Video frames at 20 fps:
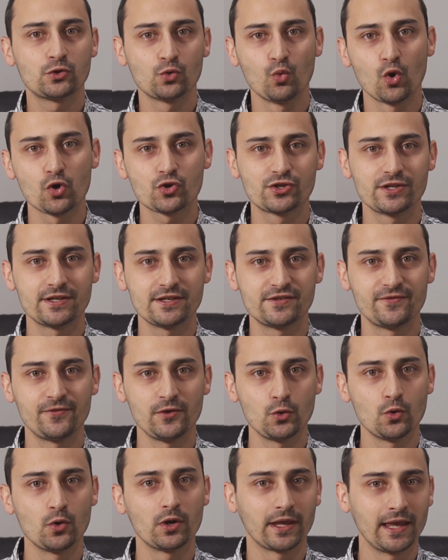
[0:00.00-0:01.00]
to watch this
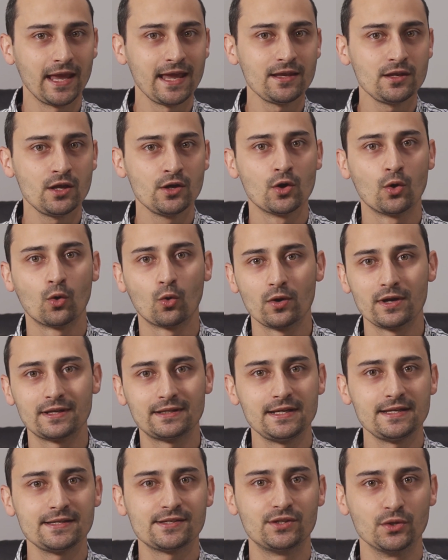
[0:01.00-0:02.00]
video again, or
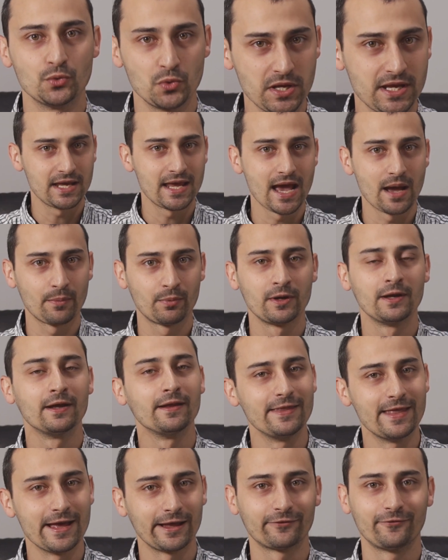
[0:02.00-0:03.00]
at least the recap
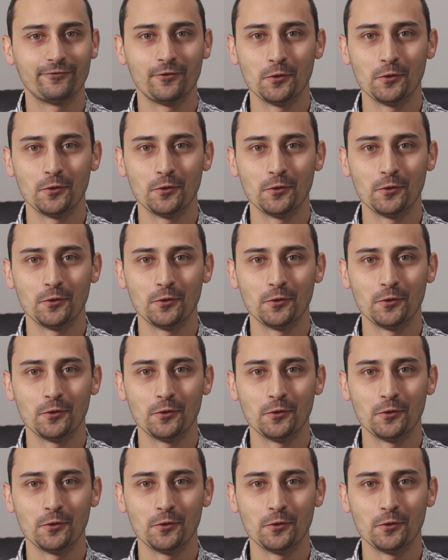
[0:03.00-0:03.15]
that